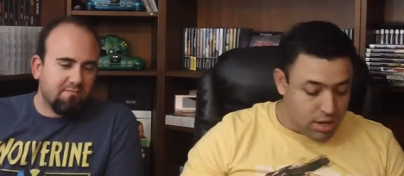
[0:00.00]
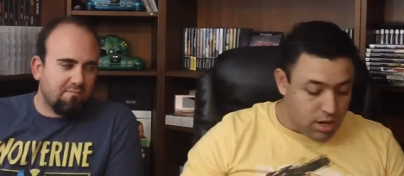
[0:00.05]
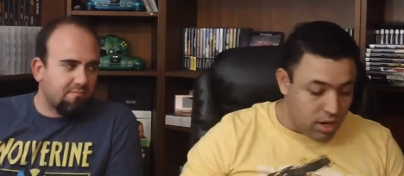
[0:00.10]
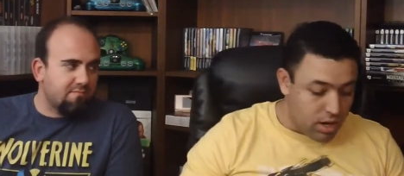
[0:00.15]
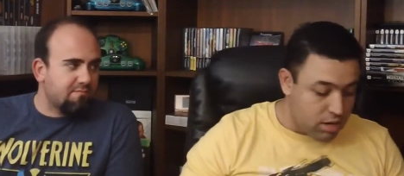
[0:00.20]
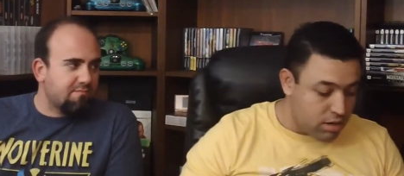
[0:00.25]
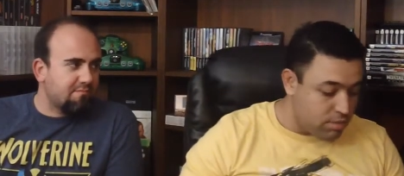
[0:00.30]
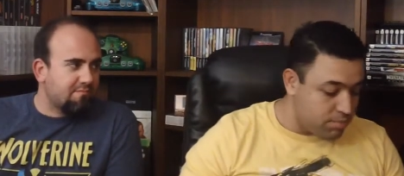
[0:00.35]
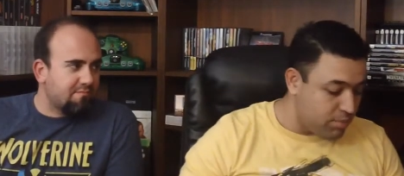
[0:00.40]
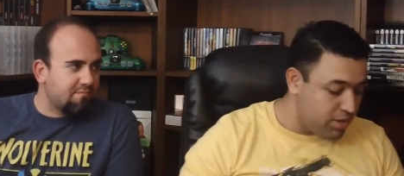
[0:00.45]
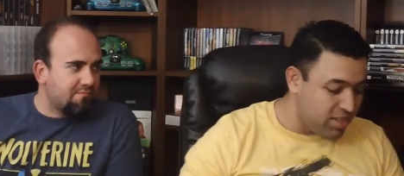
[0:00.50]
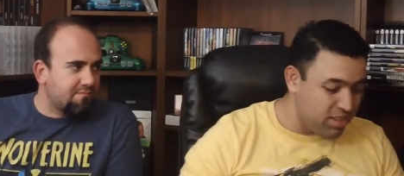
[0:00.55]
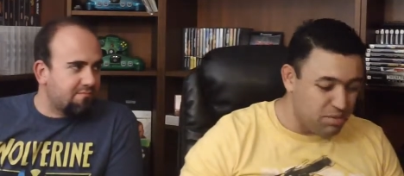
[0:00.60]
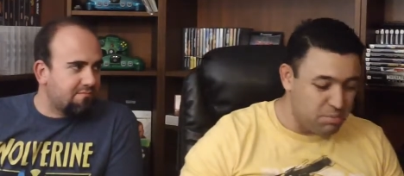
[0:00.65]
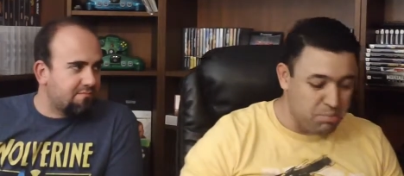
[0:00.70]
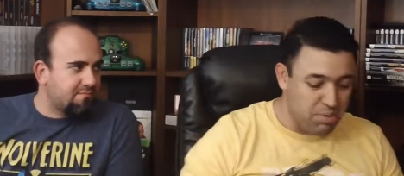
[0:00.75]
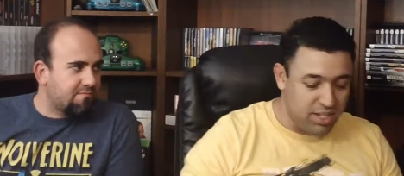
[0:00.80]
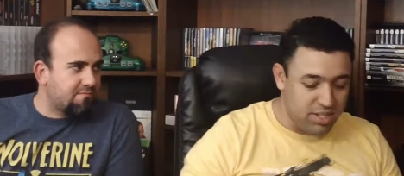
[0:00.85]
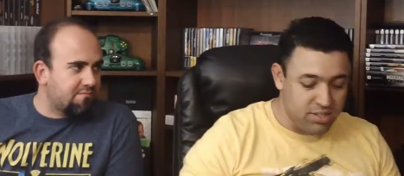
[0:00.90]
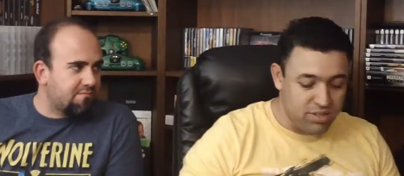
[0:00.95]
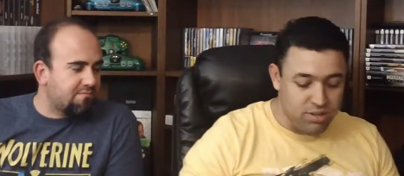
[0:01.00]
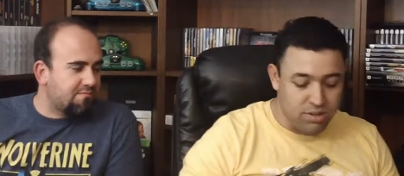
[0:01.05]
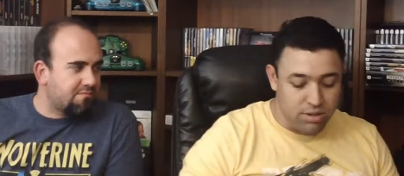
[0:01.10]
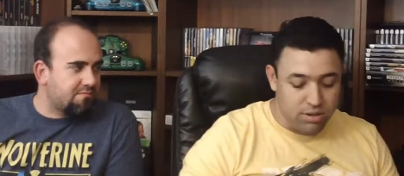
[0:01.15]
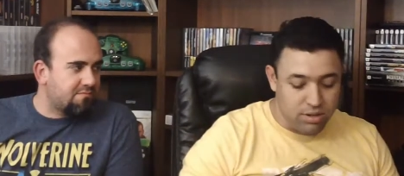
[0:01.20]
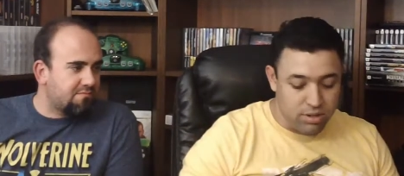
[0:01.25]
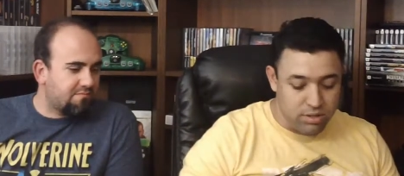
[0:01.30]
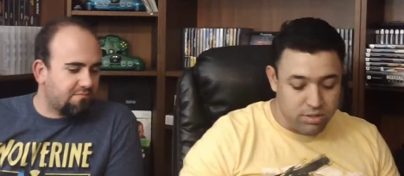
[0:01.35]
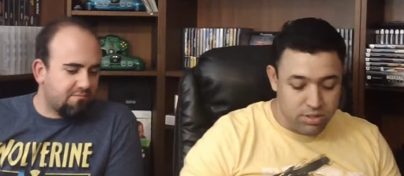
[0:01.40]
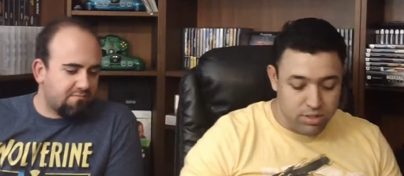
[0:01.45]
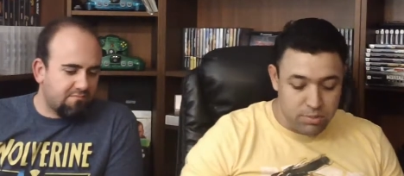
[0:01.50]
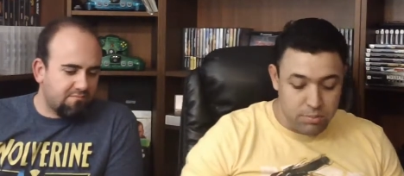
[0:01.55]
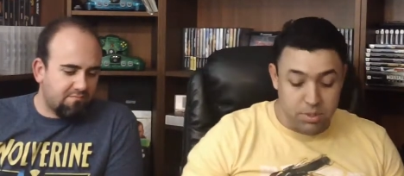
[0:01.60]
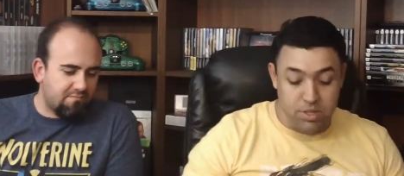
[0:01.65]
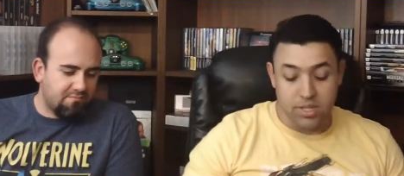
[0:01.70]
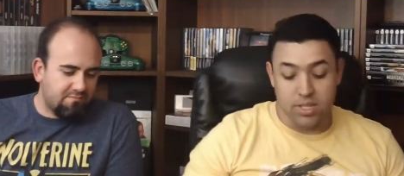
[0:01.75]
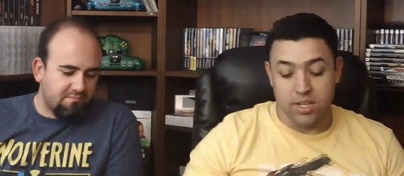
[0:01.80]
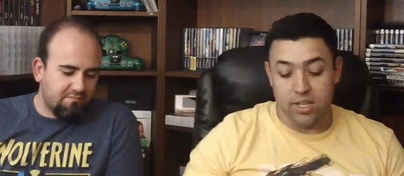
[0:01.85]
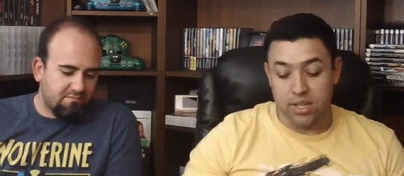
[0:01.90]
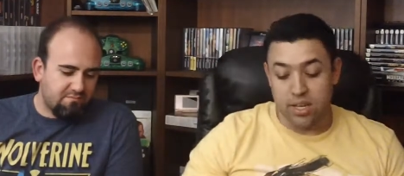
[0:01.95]
Speaker 1: Um, not the best hauls, but
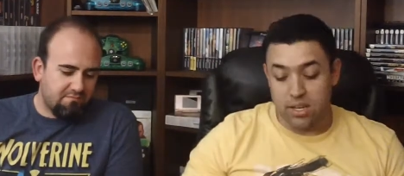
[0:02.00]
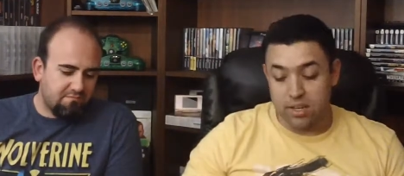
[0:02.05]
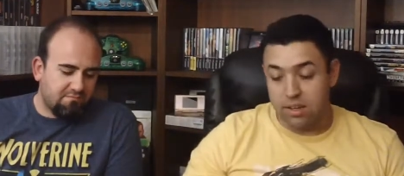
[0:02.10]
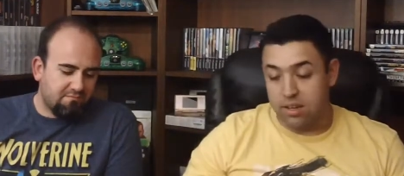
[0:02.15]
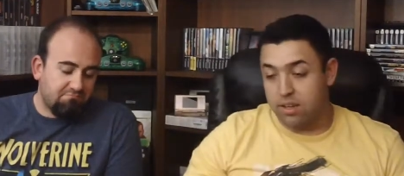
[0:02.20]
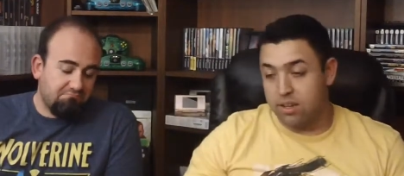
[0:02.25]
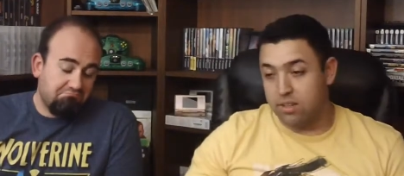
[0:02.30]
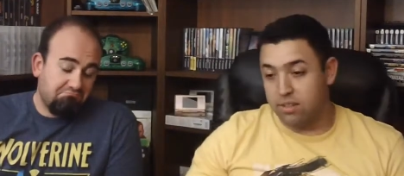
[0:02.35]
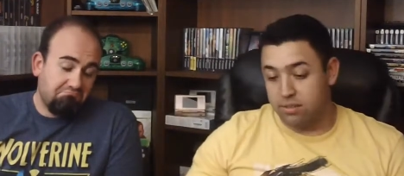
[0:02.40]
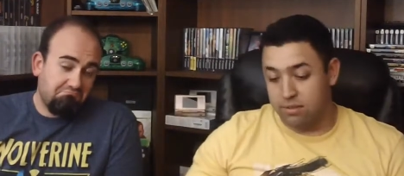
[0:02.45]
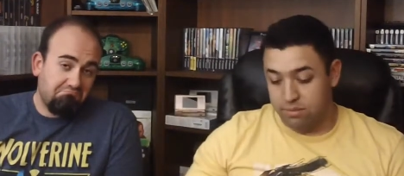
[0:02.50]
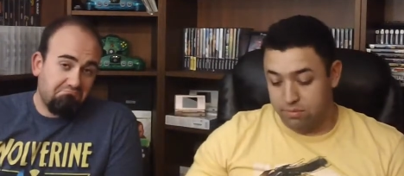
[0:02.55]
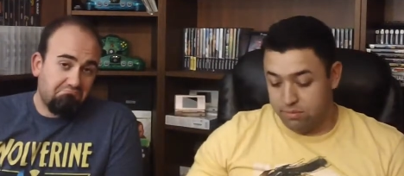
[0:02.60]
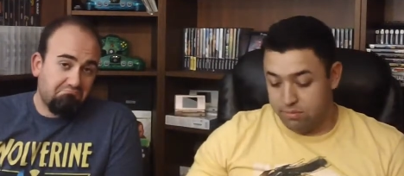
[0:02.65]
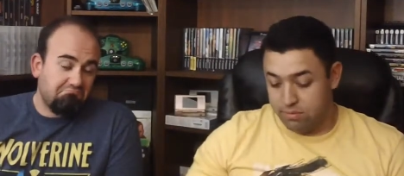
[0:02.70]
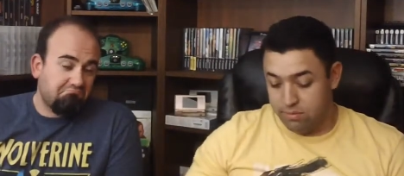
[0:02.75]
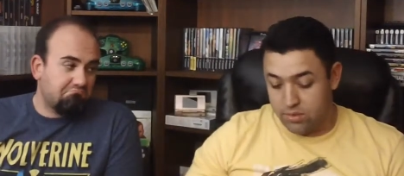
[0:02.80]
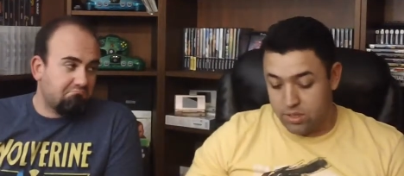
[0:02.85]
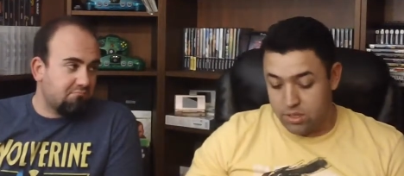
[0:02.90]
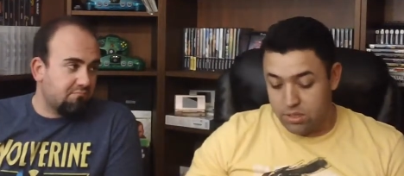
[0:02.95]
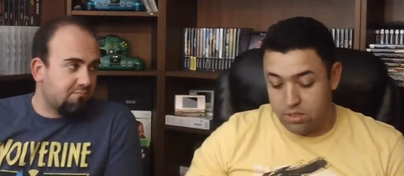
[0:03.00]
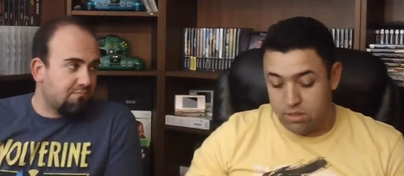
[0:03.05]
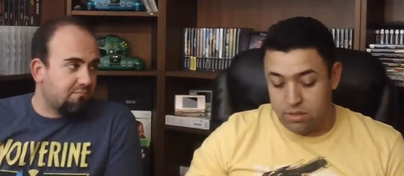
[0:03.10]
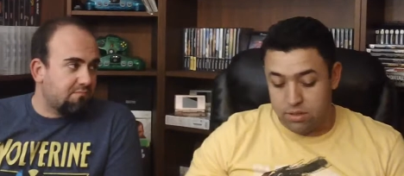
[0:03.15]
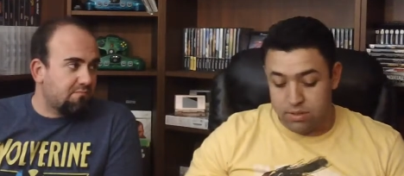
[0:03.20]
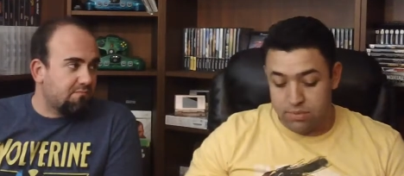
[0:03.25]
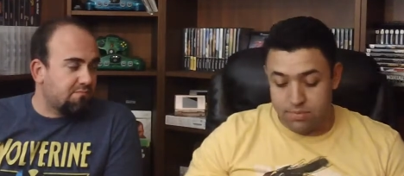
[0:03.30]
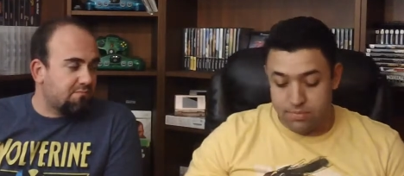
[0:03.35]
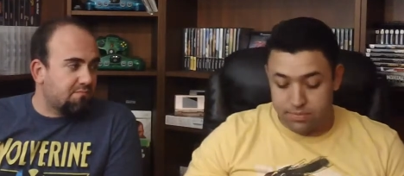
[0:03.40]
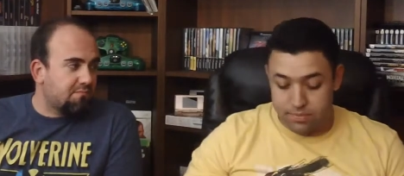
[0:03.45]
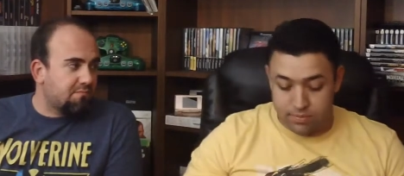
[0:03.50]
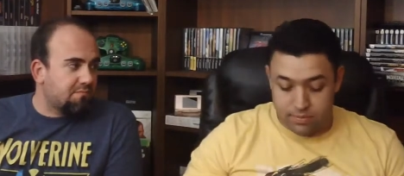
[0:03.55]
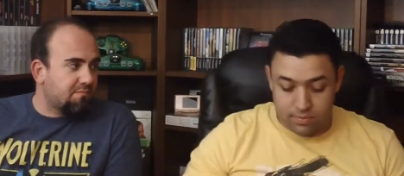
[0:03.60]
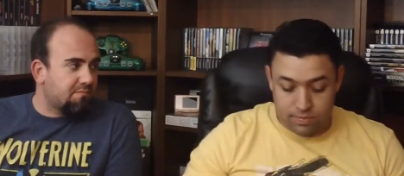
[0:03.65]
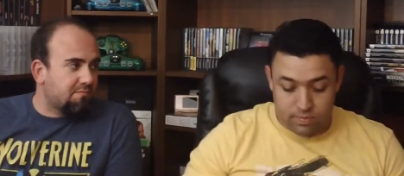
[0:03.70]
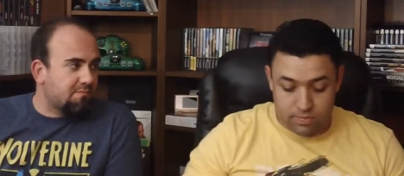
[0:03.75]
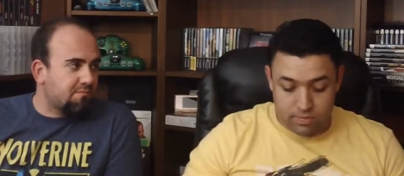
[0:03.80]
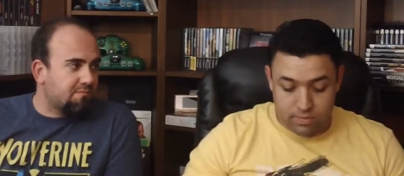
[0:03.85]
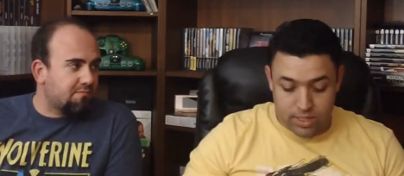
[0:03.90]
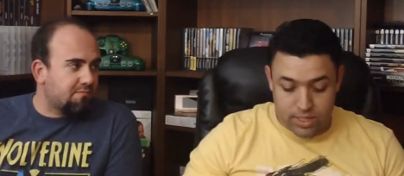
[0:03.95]
then again, I didn't, you know,
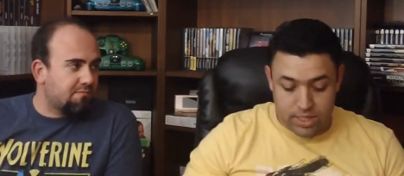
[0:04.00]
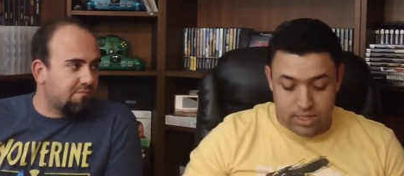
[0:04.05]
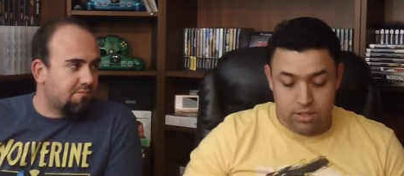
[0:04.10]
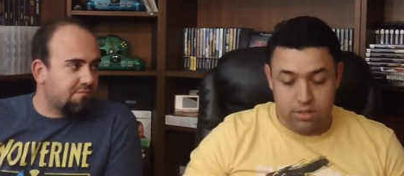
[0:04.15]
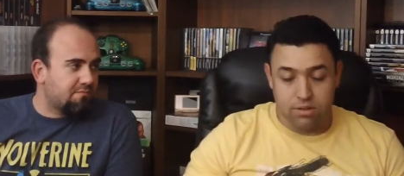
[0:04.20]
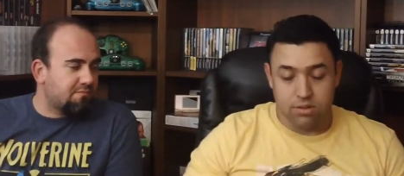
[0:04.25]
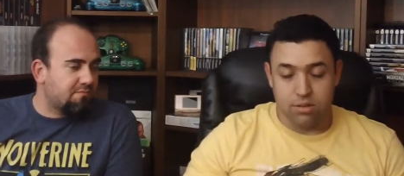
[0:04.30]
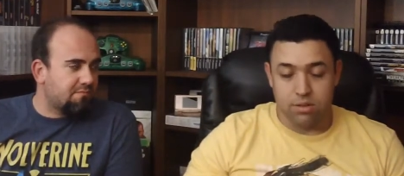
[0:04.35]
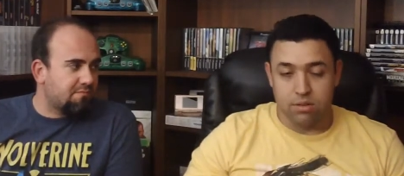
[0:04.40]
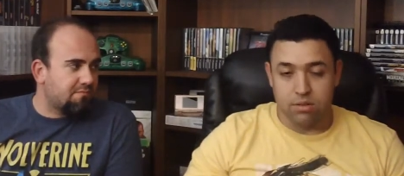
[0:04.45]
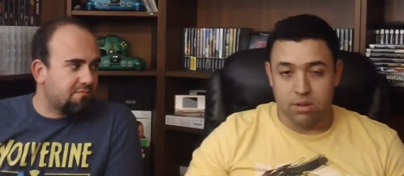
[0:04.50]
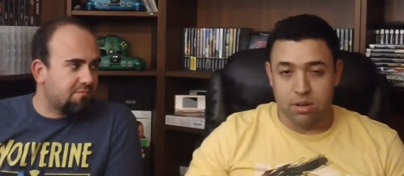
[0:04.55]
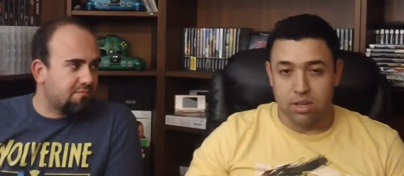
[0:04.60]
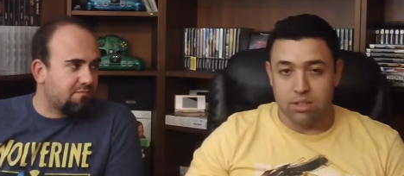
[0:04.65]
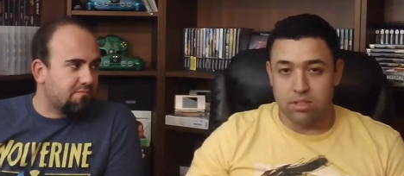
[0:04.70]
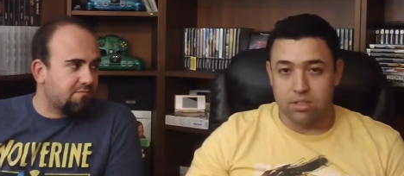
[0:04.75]
I didn't go to garage